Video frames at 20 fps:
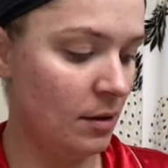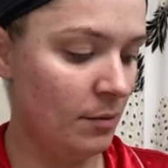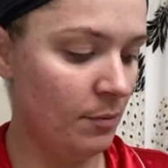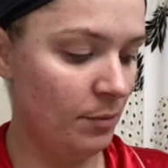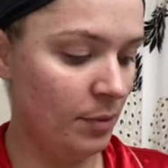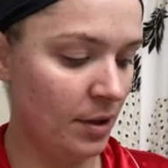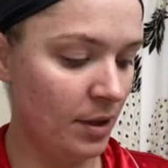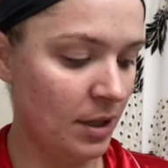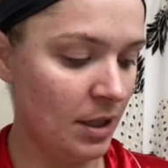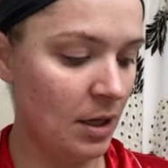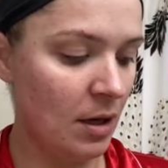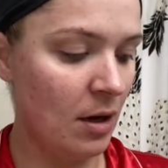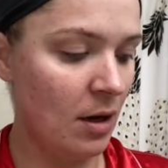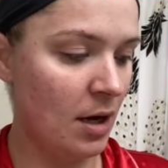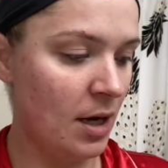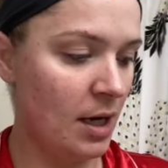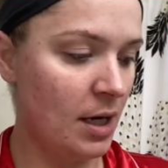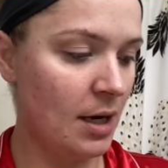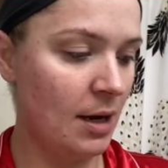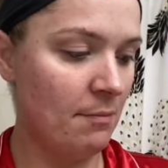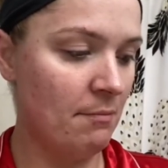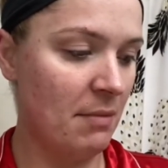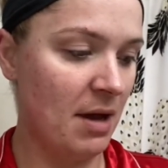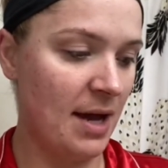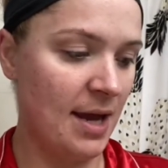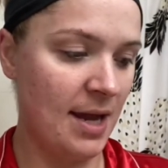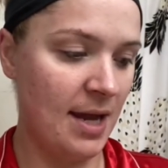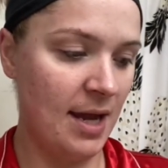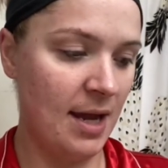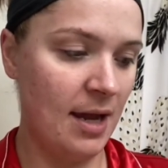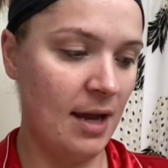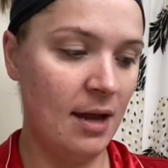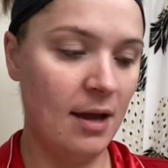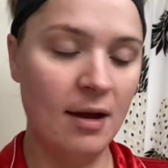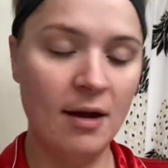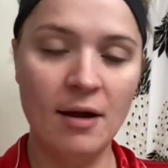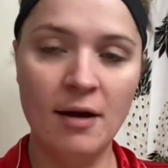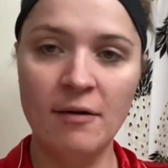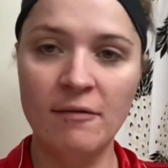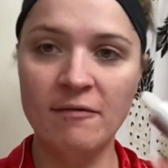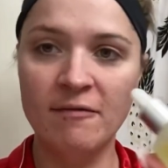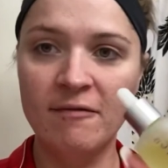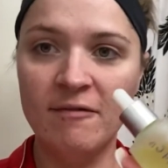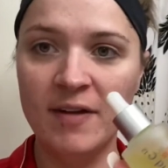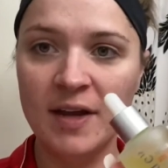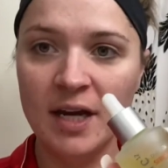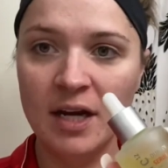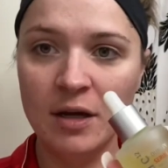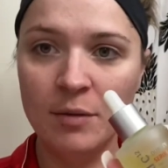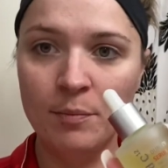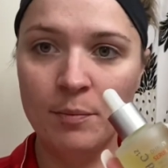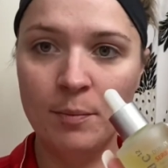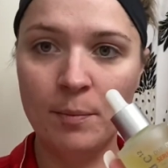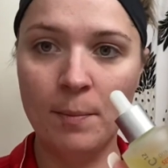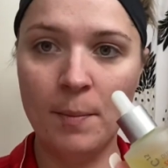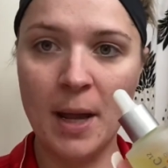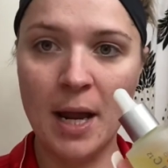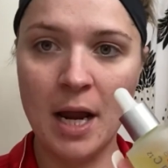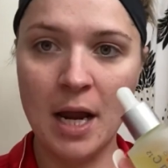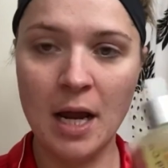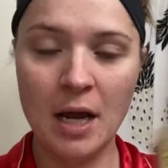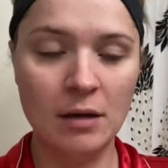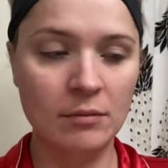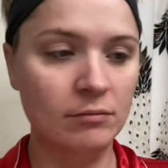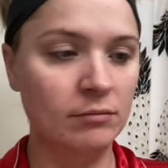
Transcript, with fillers: put on my VitaBrid